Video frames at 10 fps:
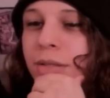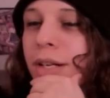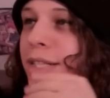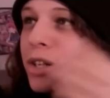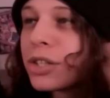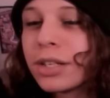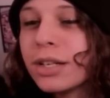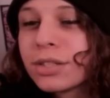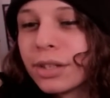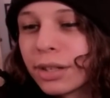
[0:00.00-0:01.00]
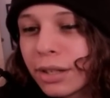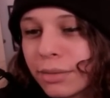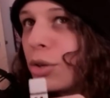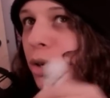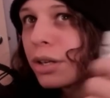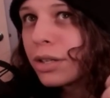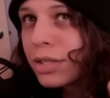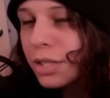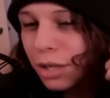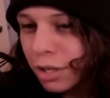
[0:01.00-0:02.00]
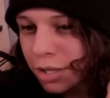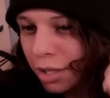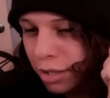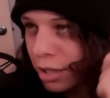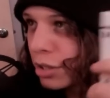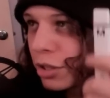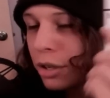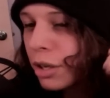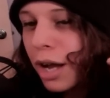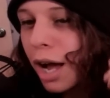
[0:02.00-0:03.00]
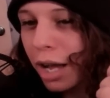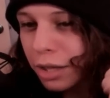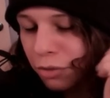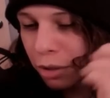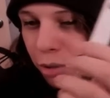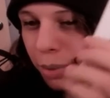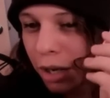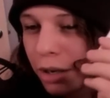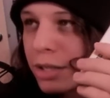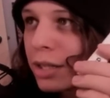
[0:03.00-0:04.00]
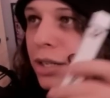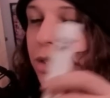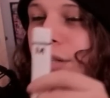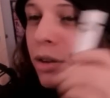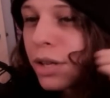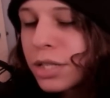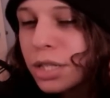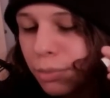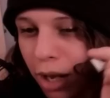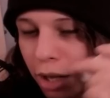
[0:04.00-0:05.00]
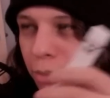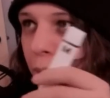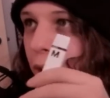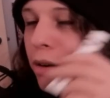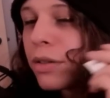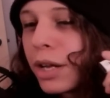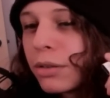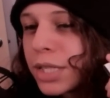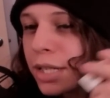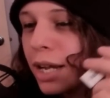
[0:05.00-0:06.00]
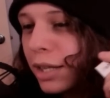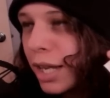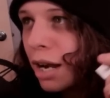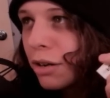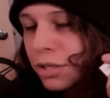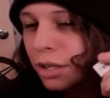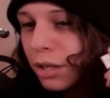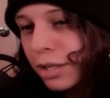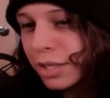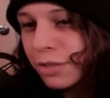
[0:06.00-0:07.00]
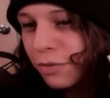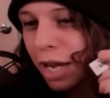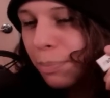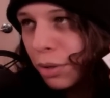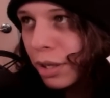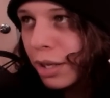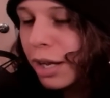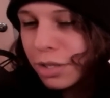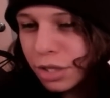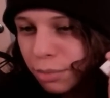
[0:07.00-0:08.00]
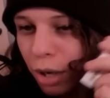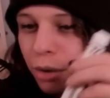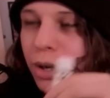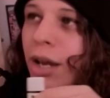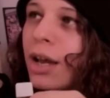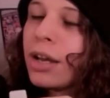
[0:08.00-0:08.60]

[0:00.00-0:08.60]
It's actually easier. You can conceal these things easier. You can hide them from your parents easier. They smell better. They don't stay in the air as long because it's vapor and not smoke.